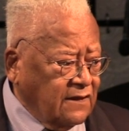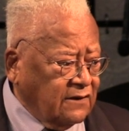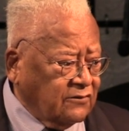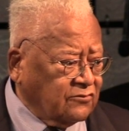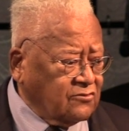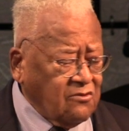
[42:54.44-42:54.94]

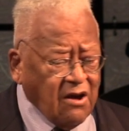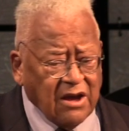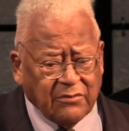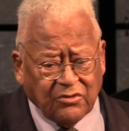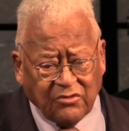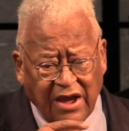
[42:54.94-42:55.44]
The
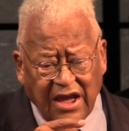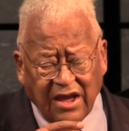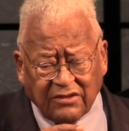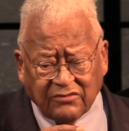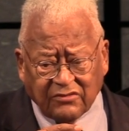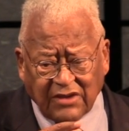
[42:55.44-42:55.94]
scribe who
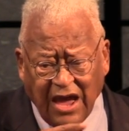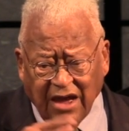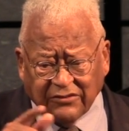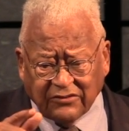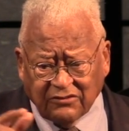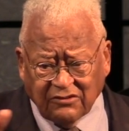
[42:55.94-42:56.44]

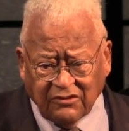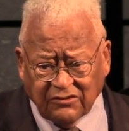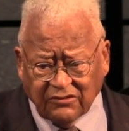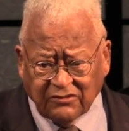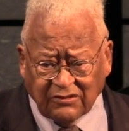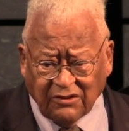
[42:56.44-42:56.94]
asked
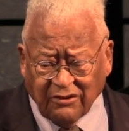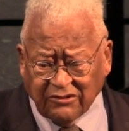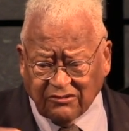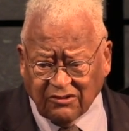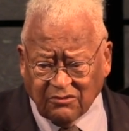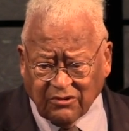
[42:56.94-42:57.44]
Jesus the
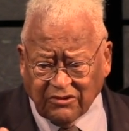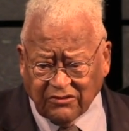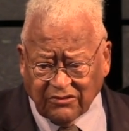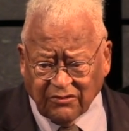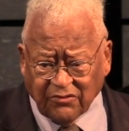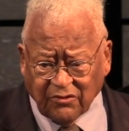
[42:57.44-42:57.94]
question, what
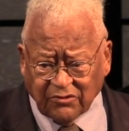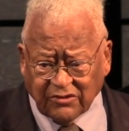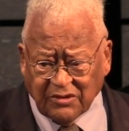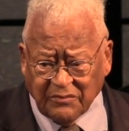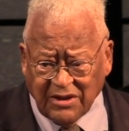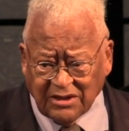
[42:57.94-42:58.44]
is the
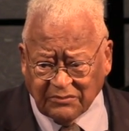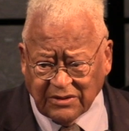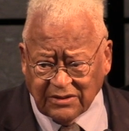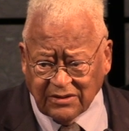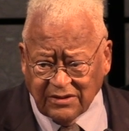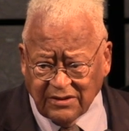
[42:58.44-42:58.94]
first
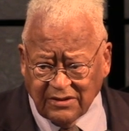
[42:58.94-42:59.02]
commandment?